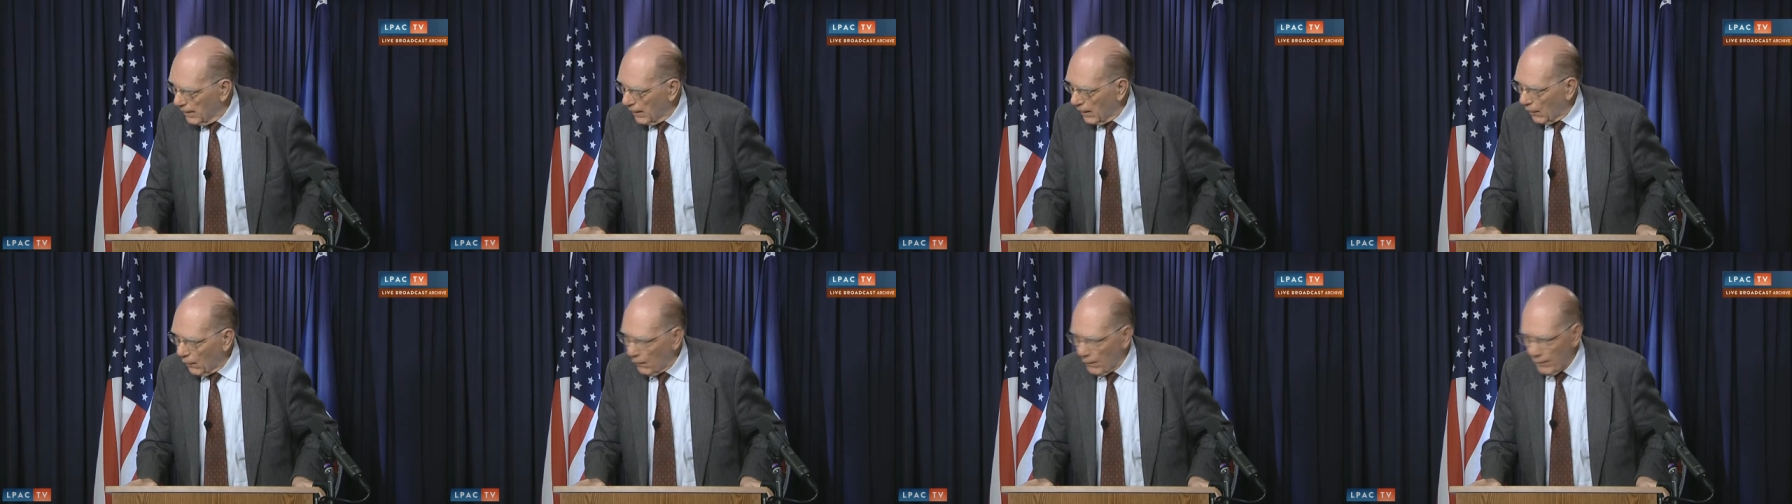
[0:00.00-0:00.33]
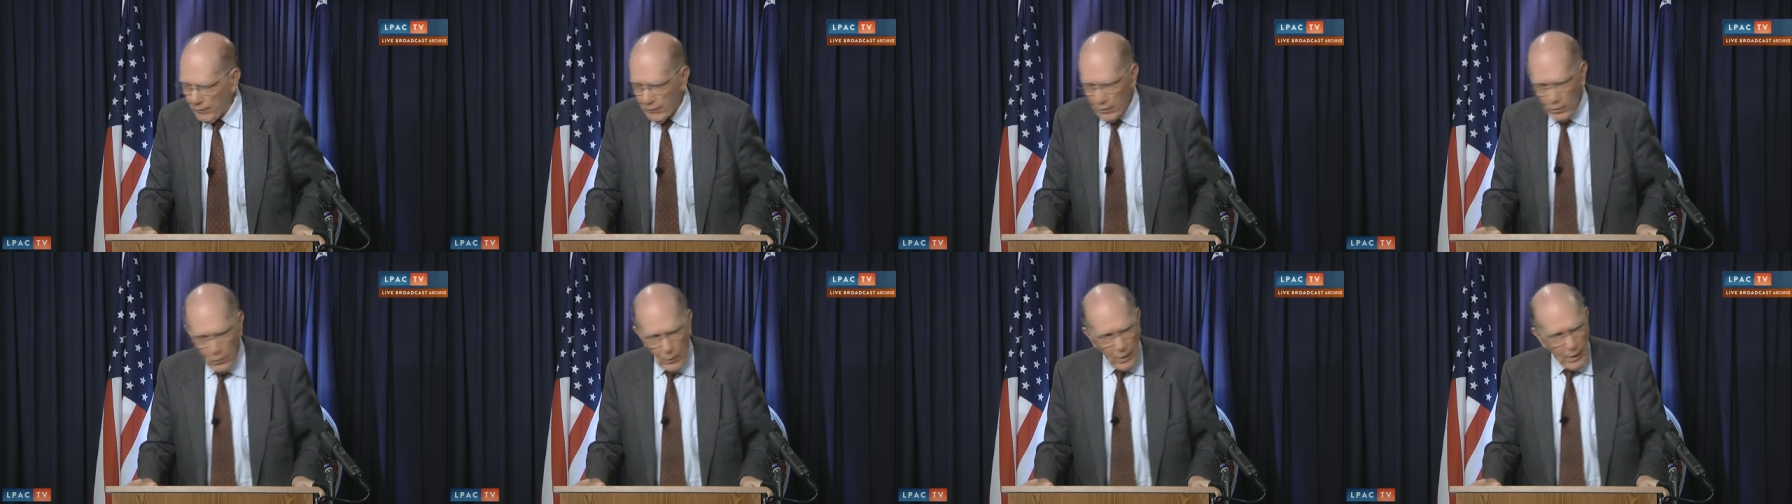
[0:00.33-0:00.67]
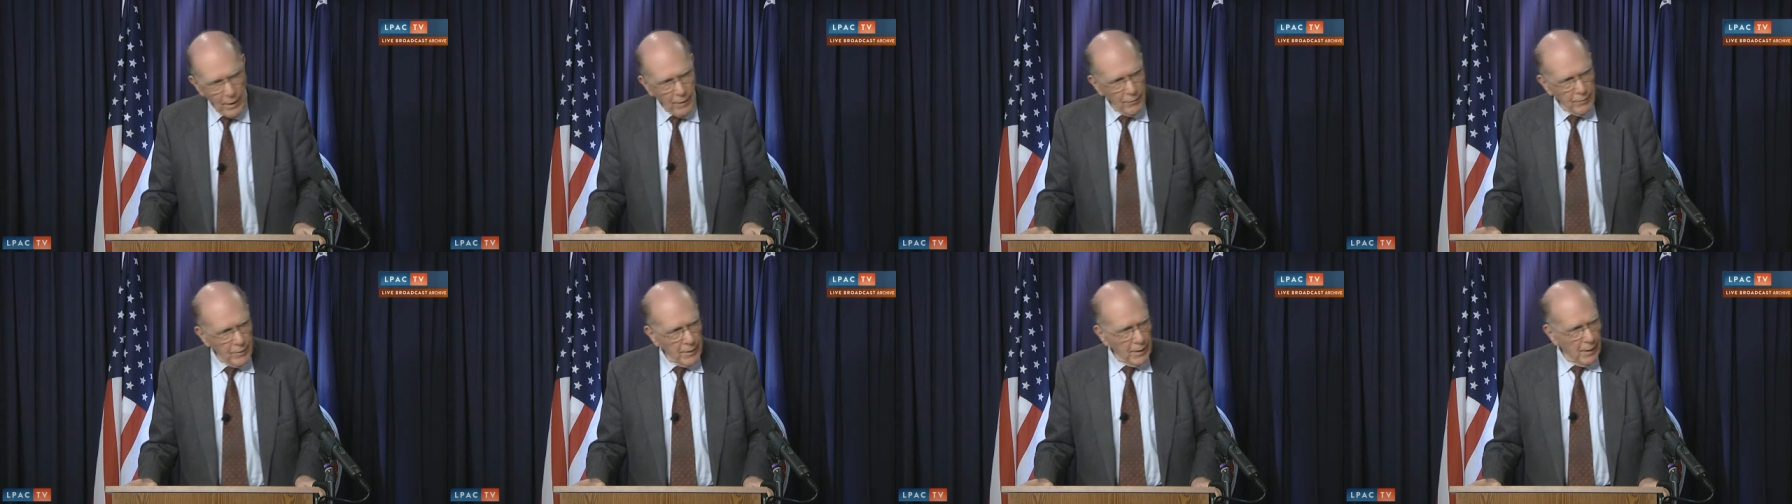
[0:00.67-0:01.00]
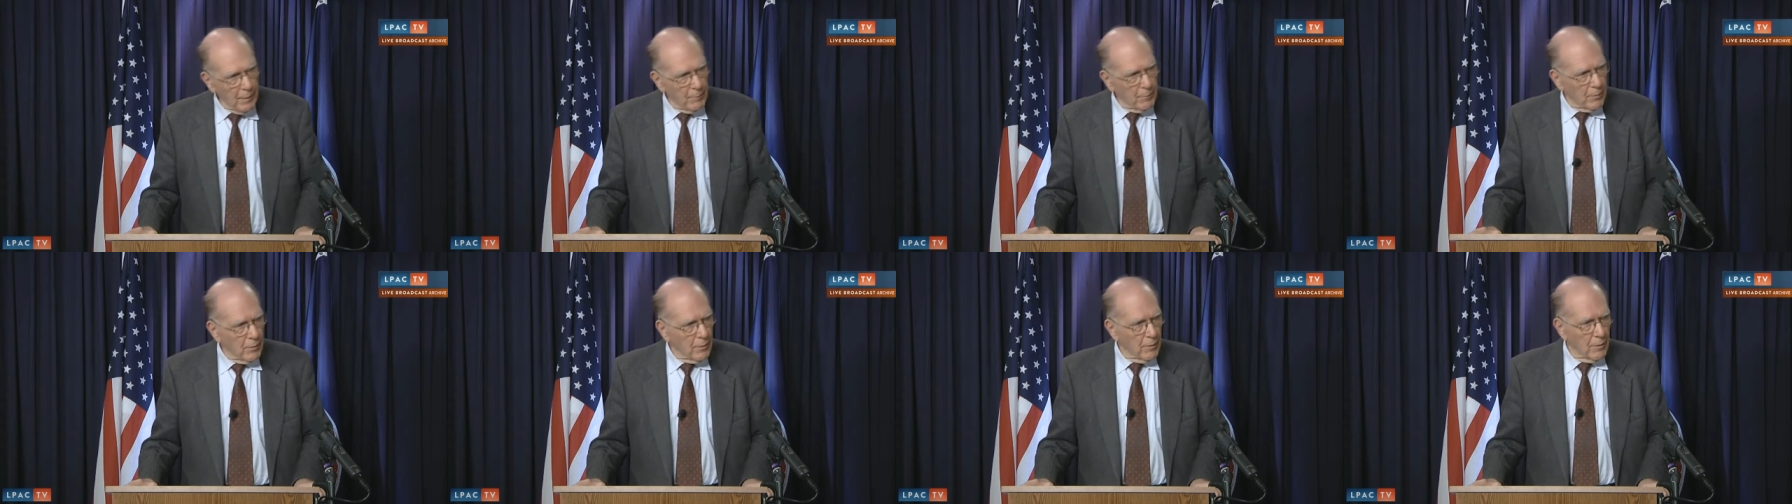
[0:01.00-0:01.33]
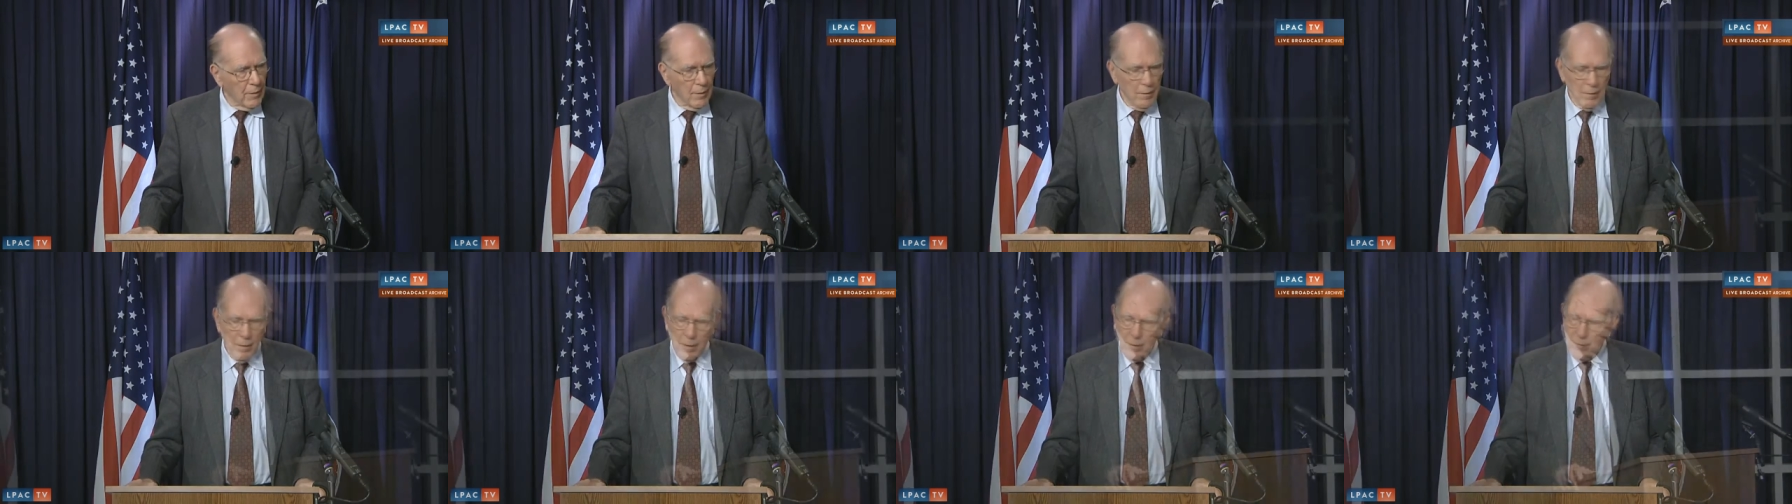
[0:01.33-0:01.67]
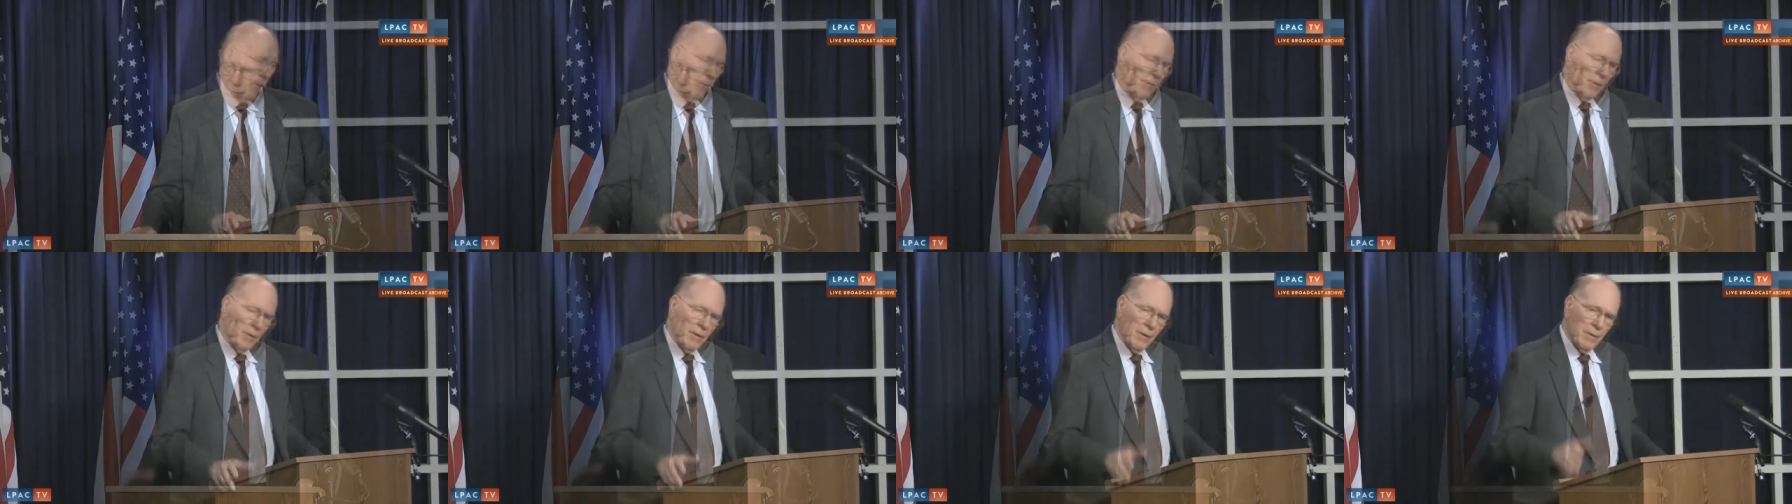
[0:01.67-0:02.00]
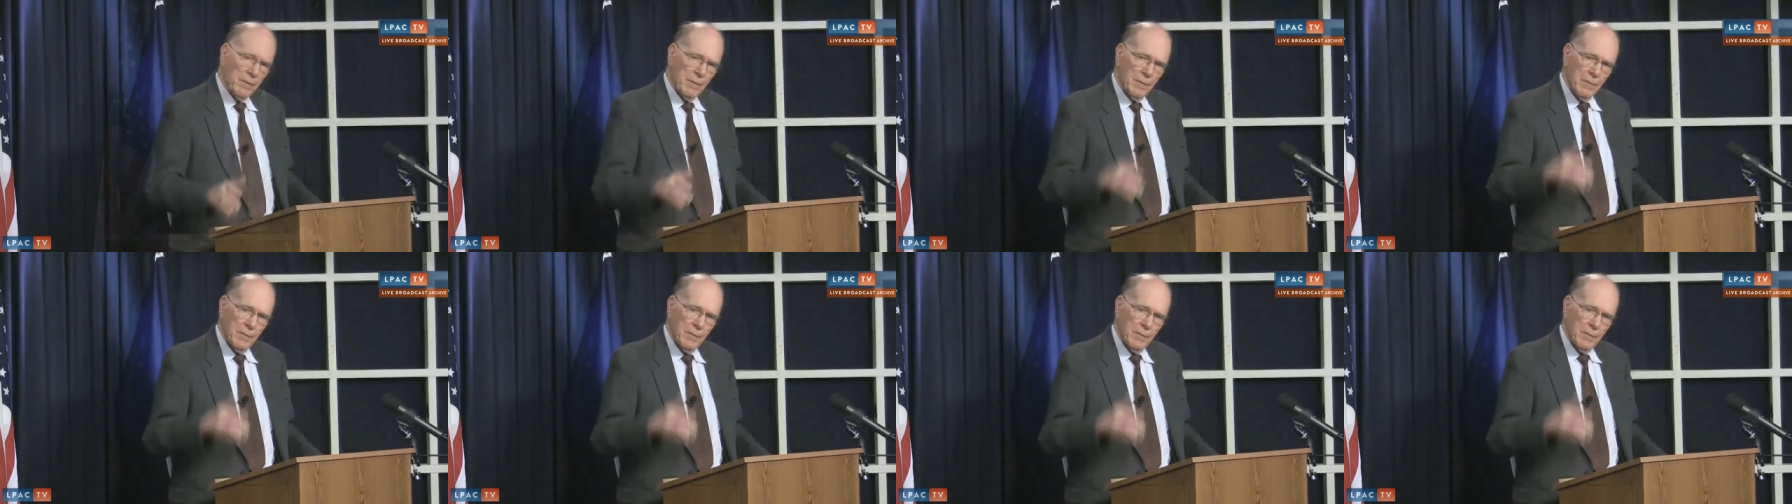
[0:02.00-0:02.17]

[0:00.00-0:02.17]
However, you have a number of a